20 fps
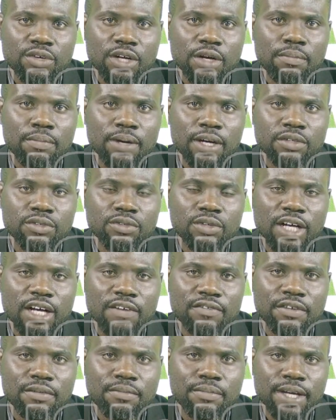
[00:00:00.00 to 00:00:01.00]
you are bound to
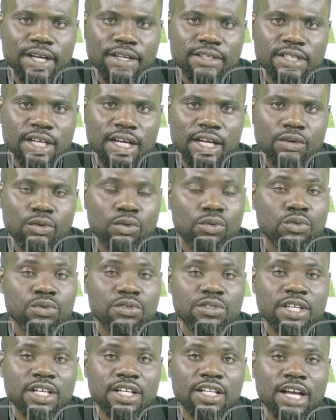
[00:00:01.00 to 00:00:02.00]
have the best. And Ogun
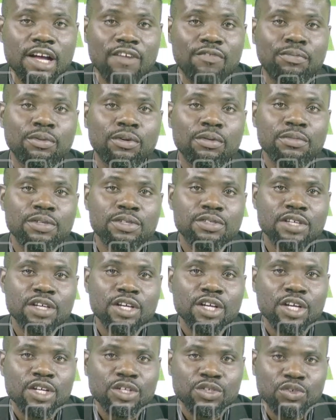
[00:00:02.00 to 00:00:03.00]
State have promised
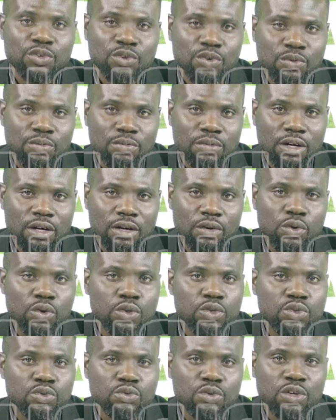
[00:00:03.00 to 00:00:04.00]
to uh,
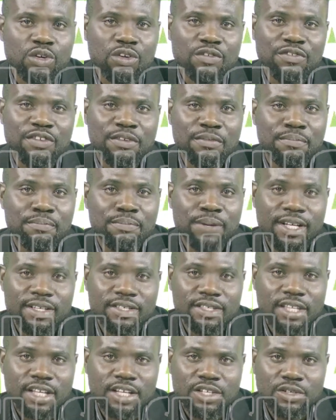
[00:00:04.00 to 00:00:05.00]
host one of the
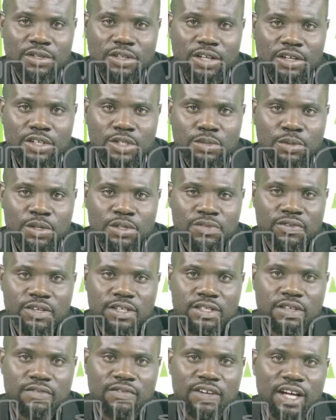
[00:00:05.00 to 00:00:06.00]
best national sports
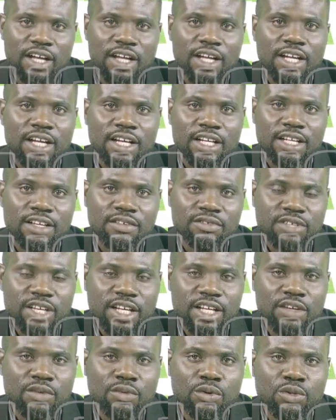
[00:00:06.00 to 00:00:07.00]
festival. they
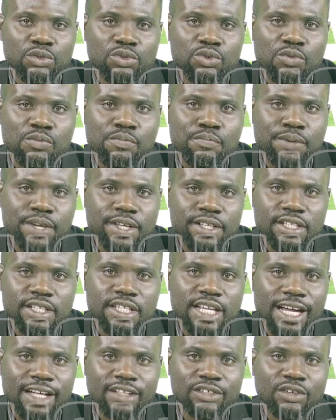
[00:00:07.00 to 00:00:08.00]
said they want to beat
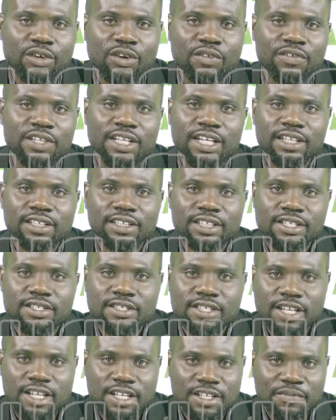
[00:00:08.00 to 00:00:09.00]
that of Delta
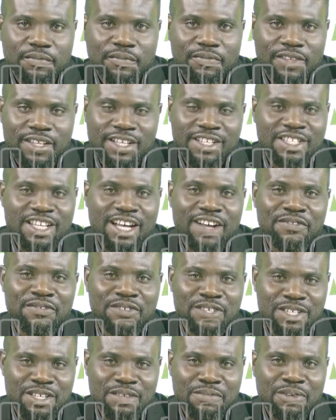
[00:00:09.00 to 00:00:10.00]
State. Is that
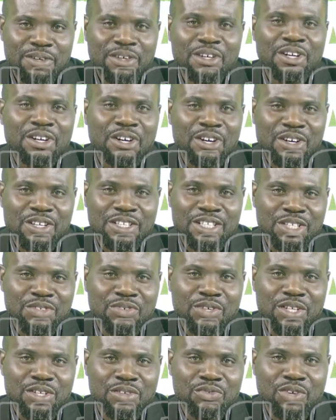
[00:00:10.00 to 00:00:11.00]
feasible? Until
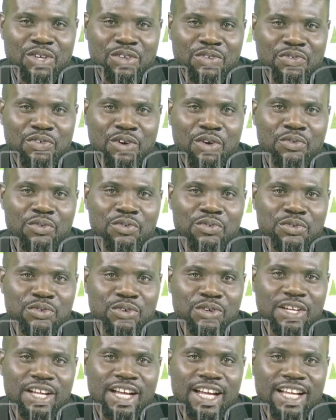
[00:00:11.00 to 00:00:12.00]
2024, we will know